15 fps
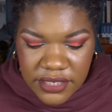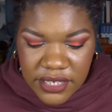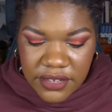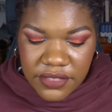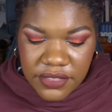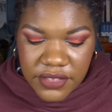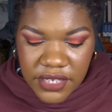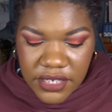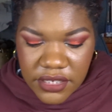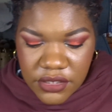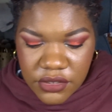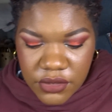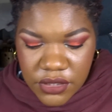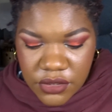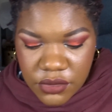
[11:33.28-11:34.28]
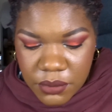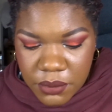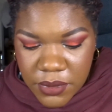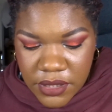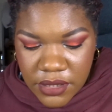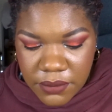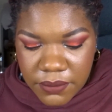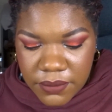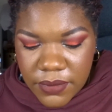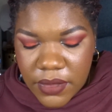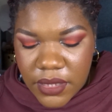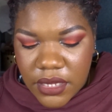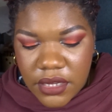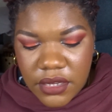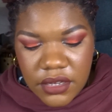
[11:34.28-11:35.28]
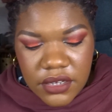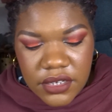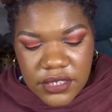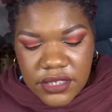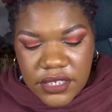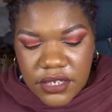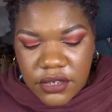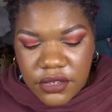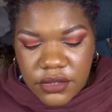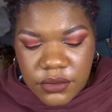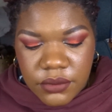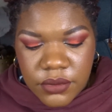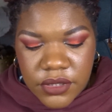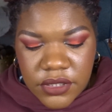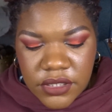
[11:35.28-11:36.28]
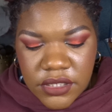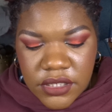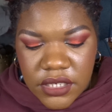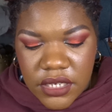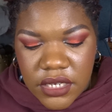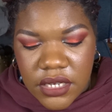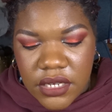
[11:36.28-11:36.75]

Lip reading: I think it's going to be. The other one